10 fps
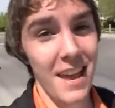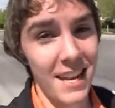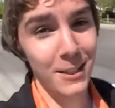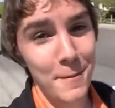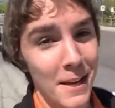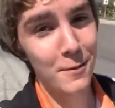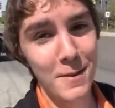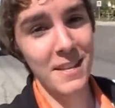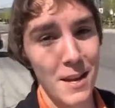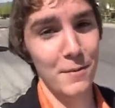And it's bugging
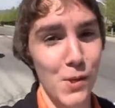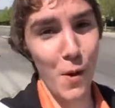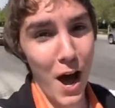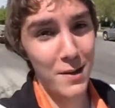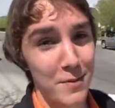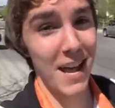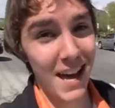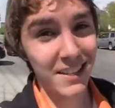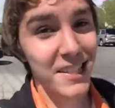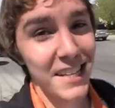me that I'm so hot, but
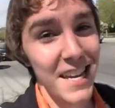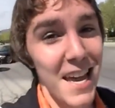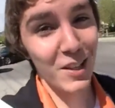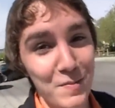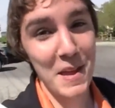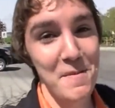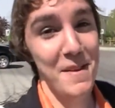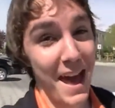actually it's making me